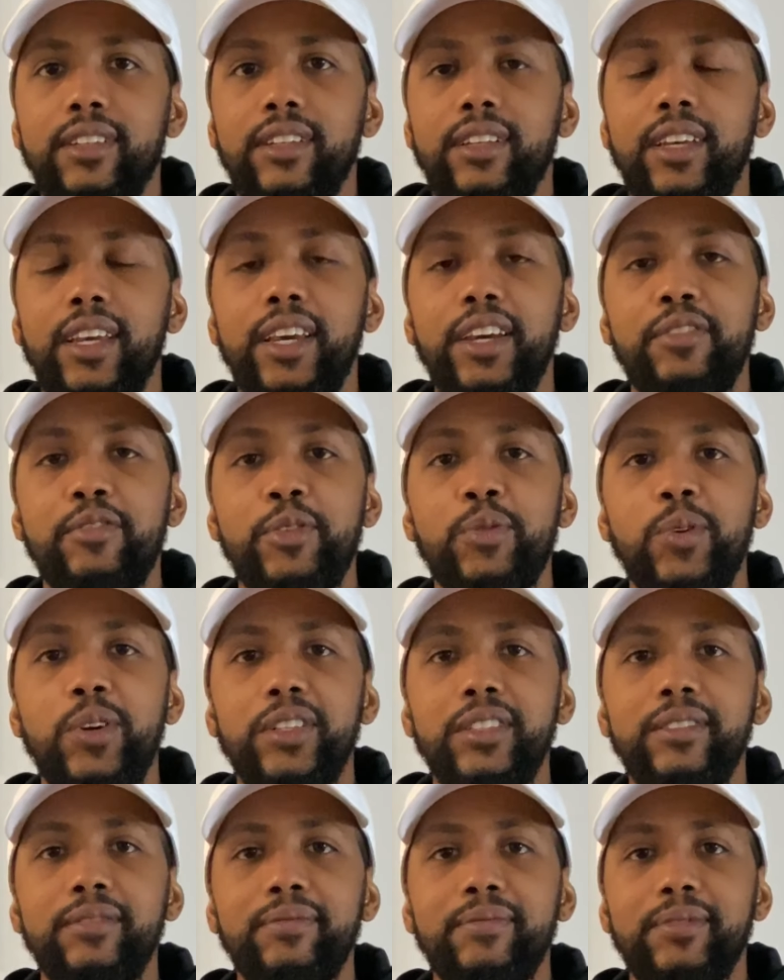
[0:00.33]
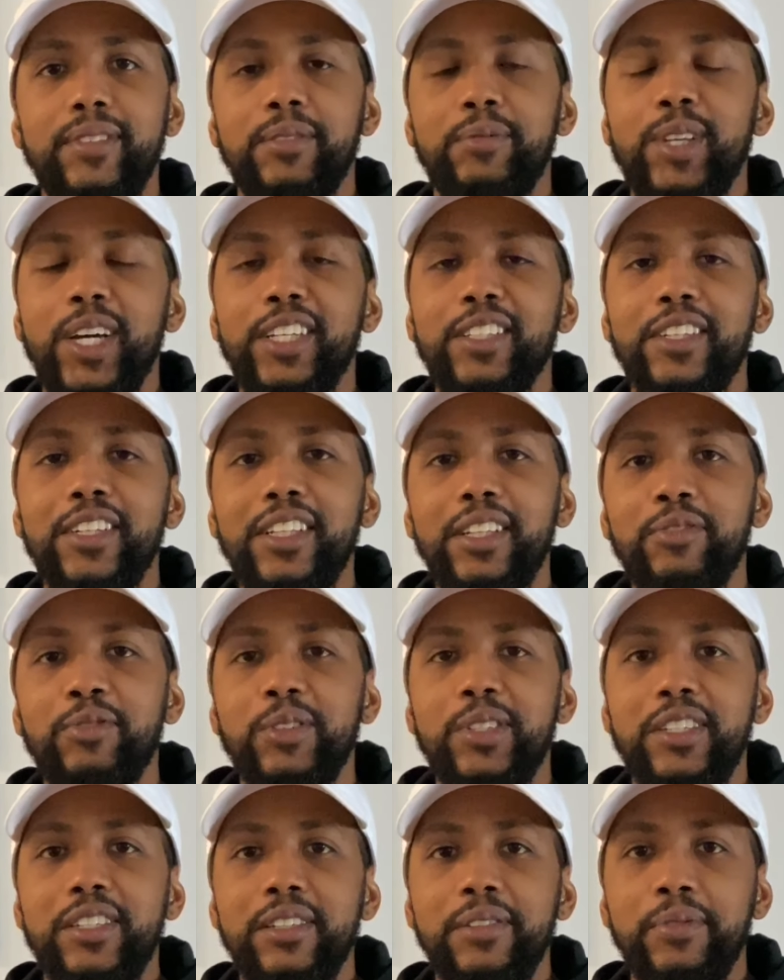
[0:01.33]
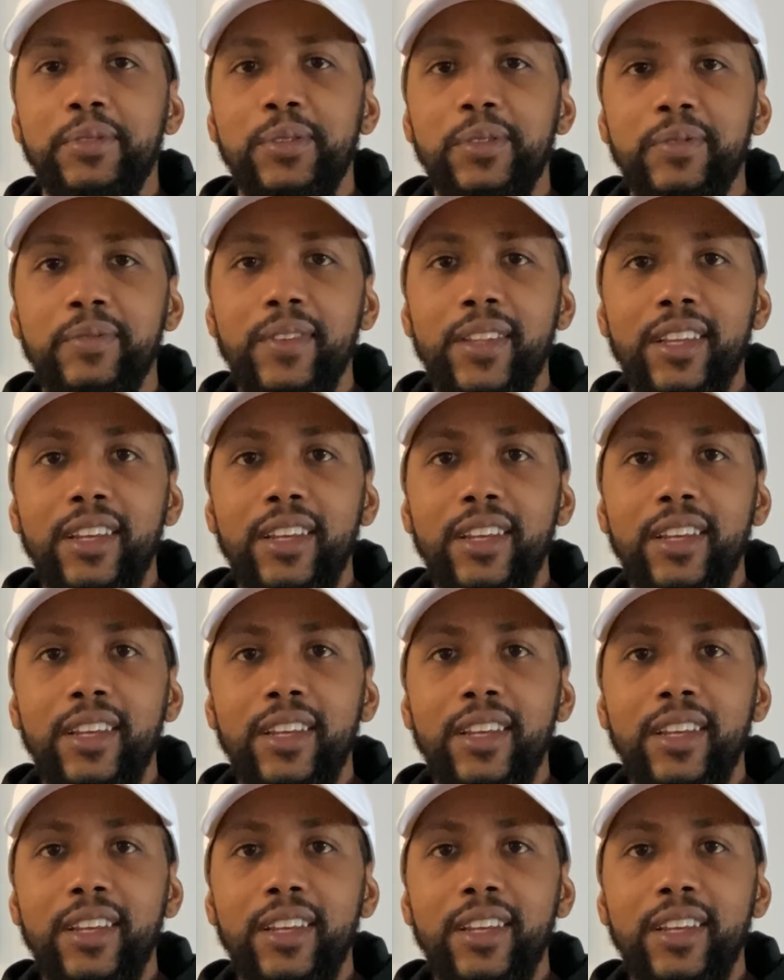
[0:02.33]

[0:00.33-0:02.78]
Hey everyone, I'm Dr. Clifford Civil,